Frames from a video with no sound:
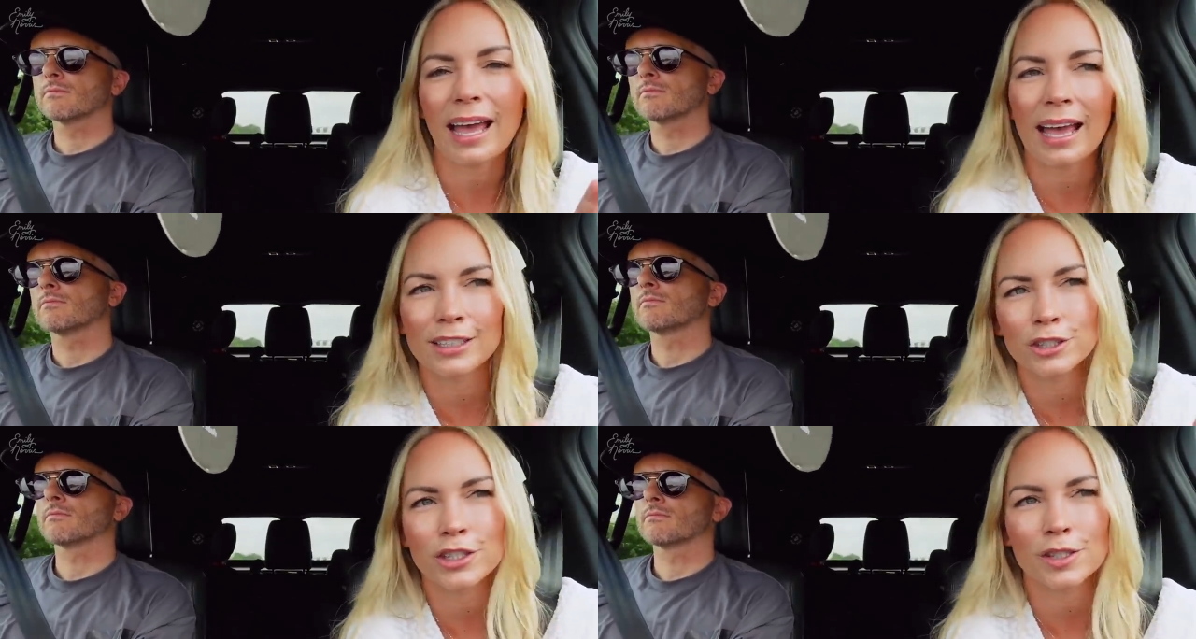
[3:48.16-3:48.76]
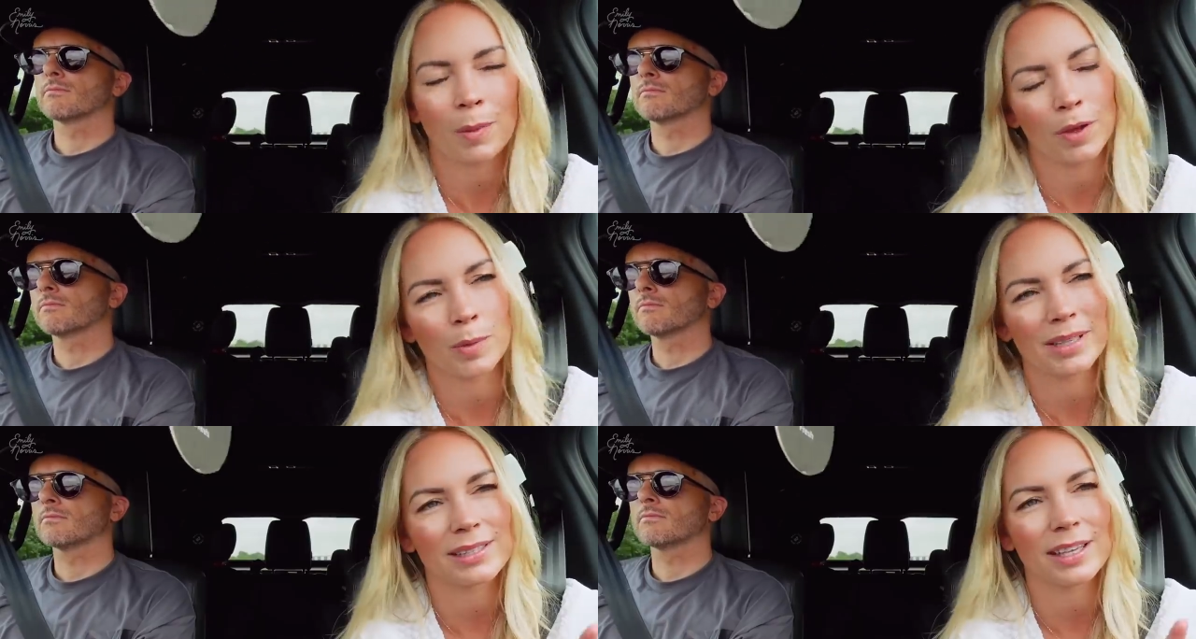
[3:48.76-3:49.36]
Speaker 1: anxious
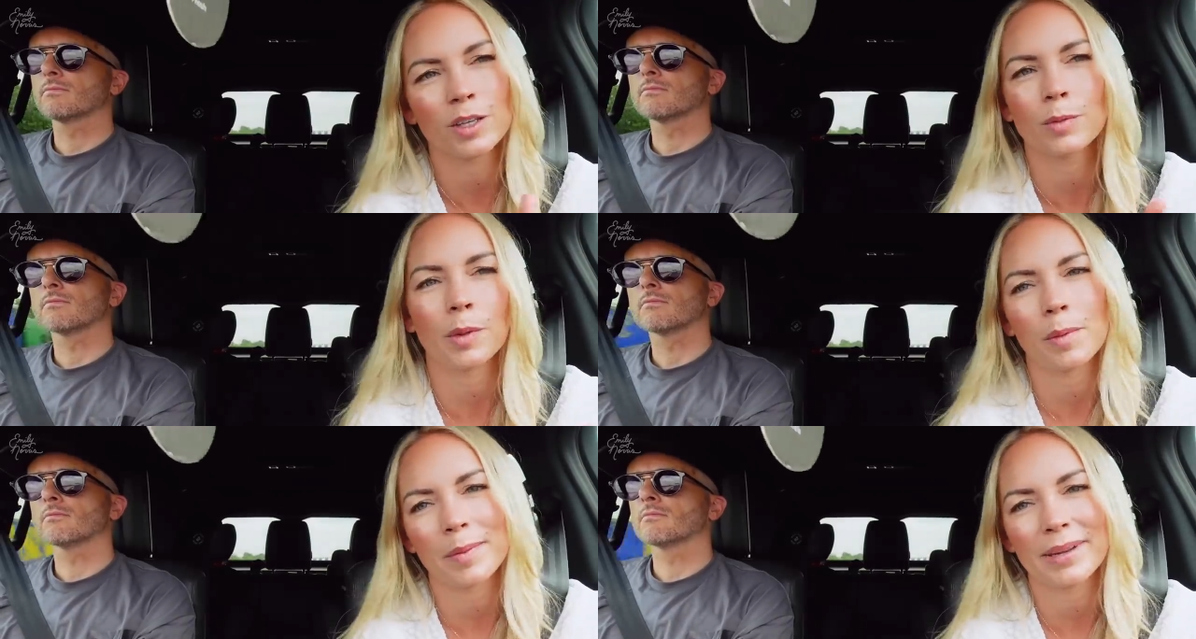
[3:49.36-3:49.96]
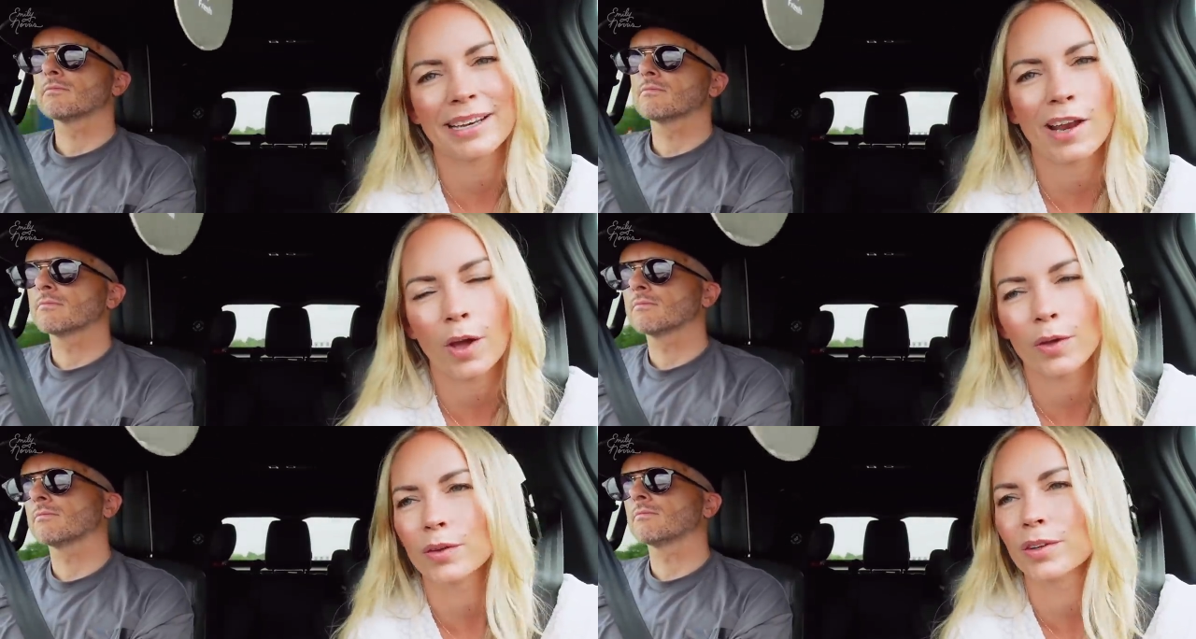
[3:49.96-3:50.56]
moments, then you probably
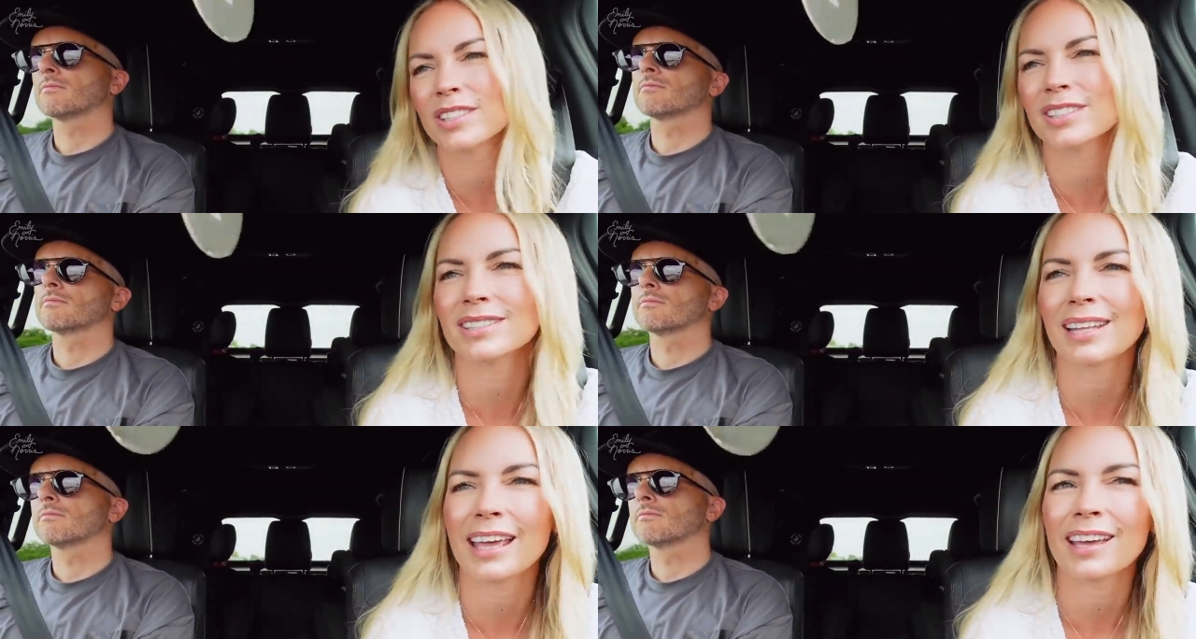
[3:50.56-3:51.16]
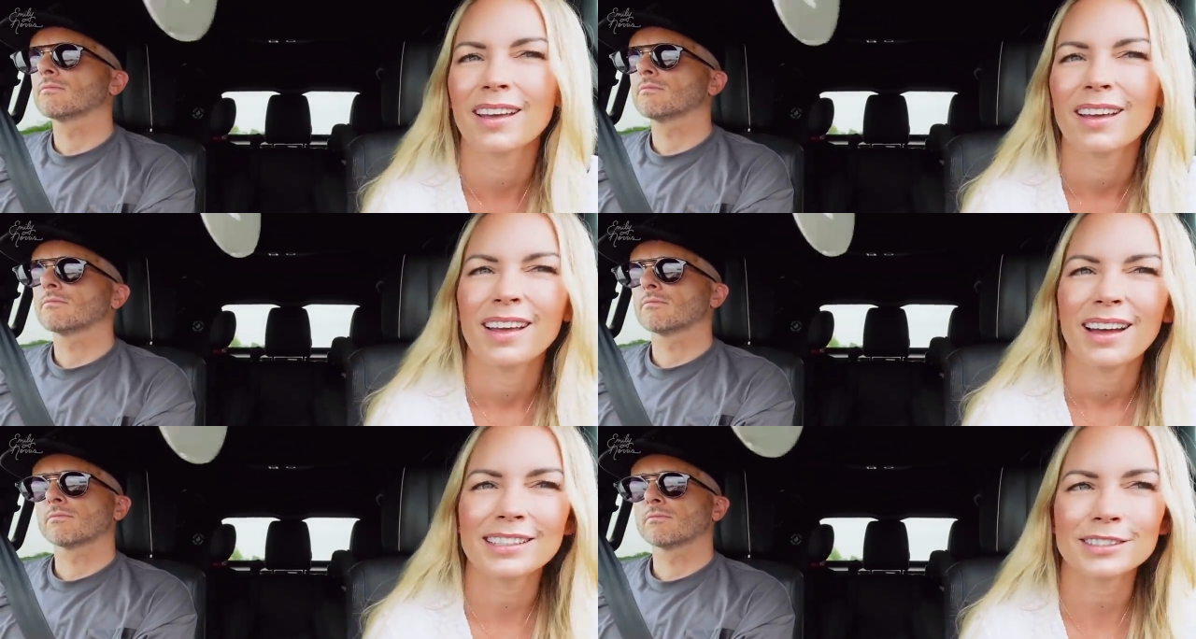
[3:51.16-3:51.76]
know. It's just like,
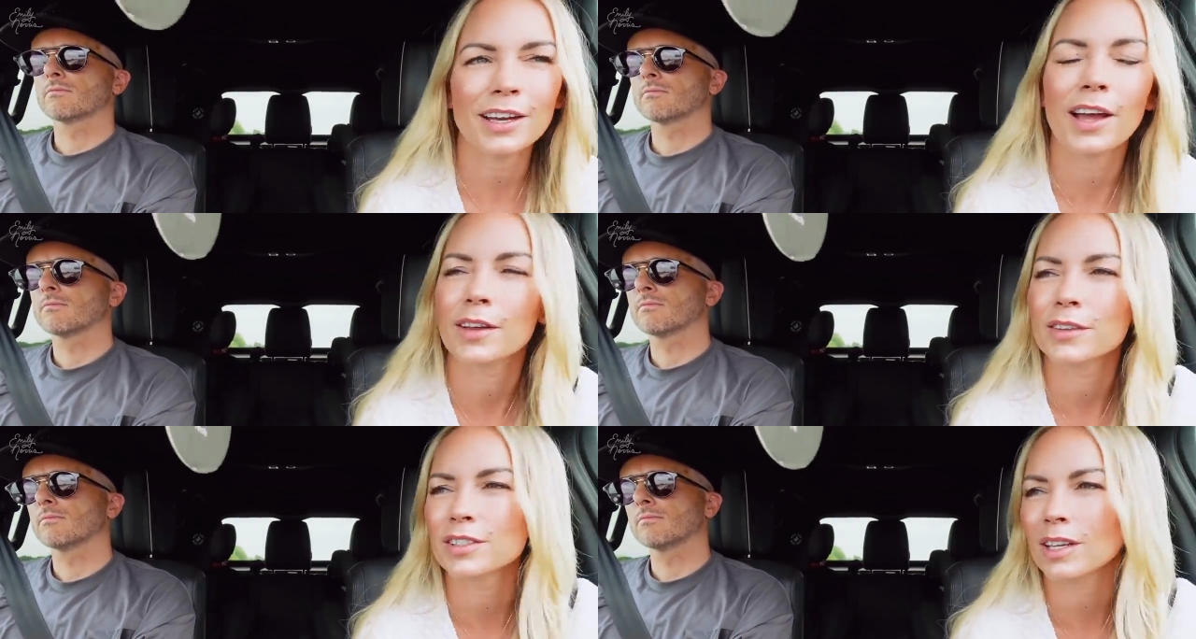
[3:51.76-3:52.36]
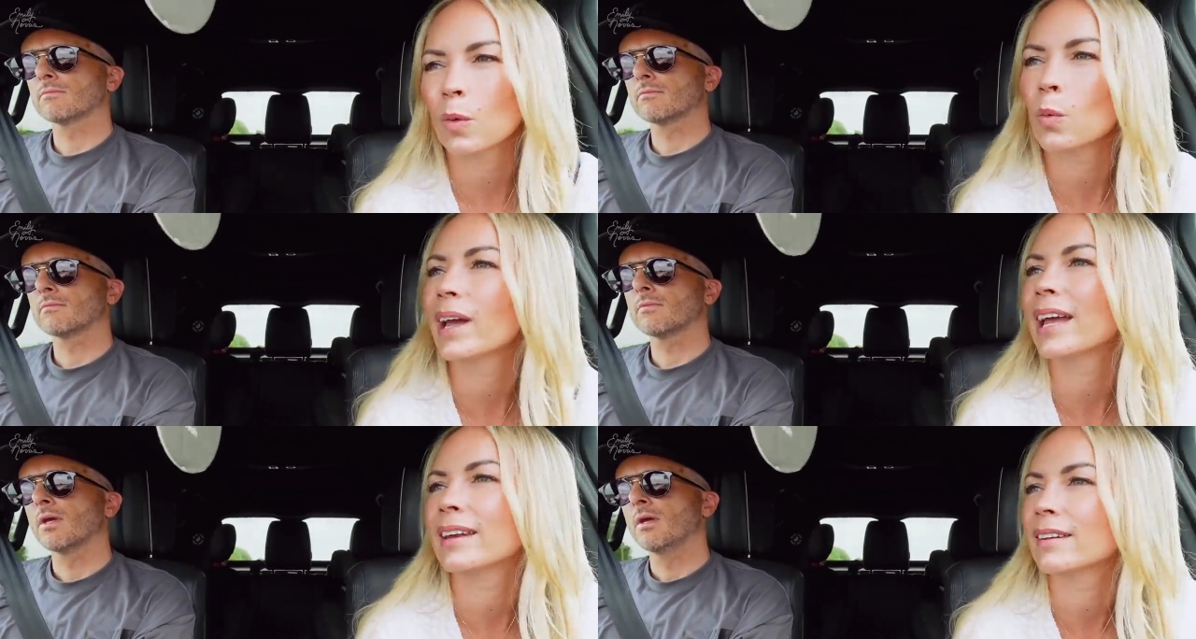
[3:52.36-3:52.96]
I don't know, it's like a
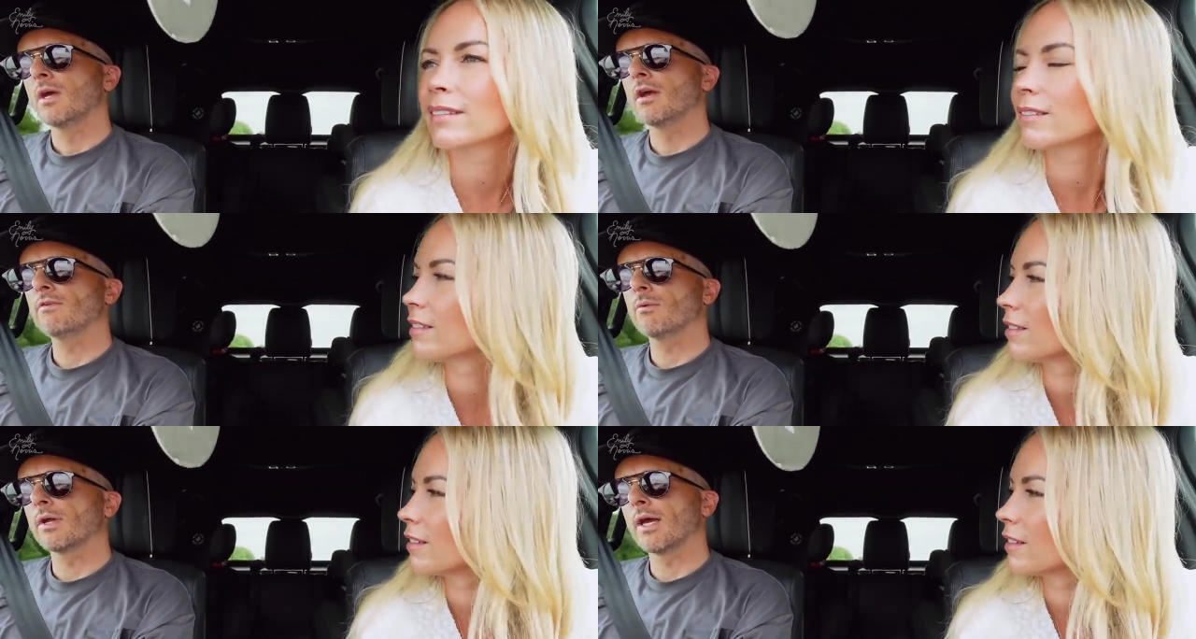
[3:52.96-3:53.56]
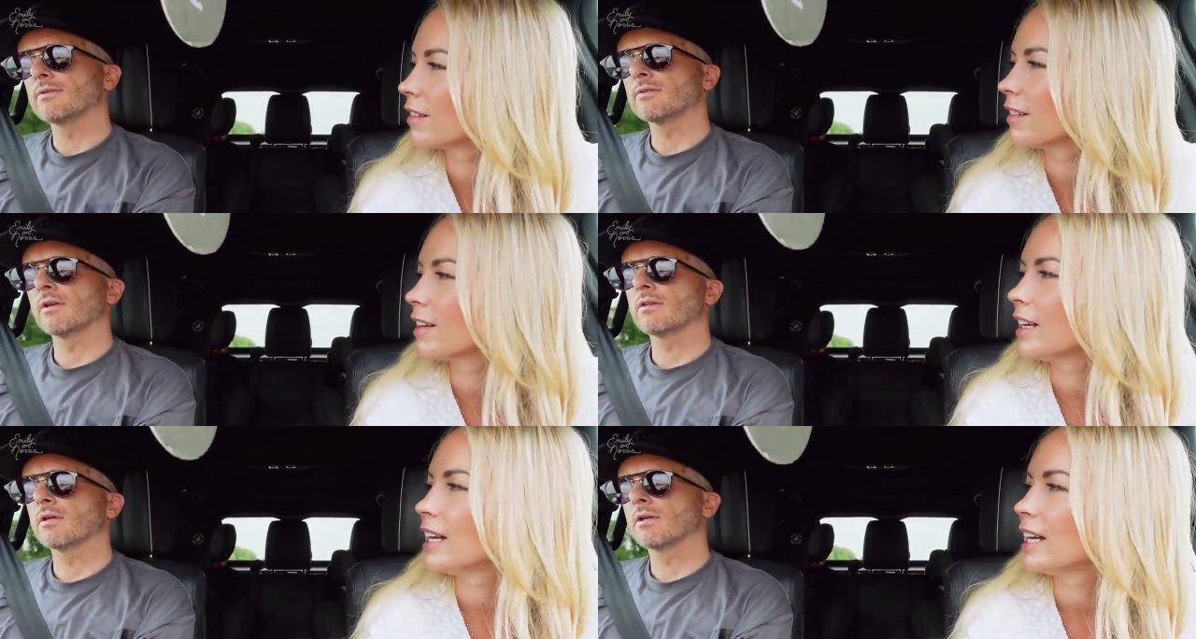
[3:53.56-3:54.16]
weird... Everyone has it,
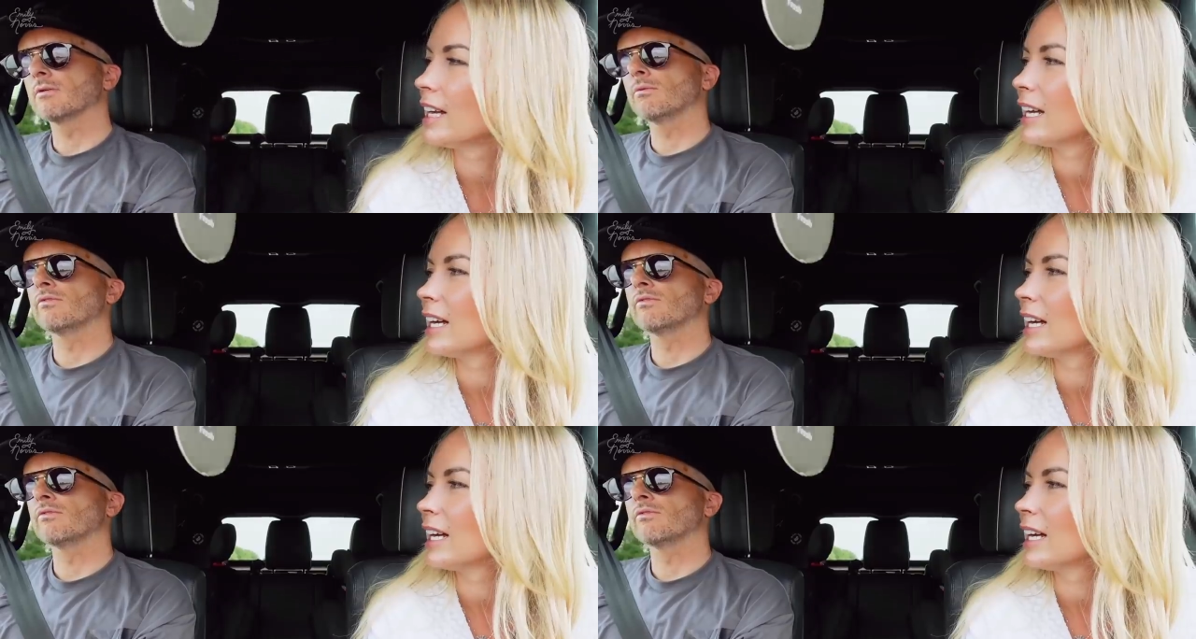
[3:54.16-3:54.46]
I think, with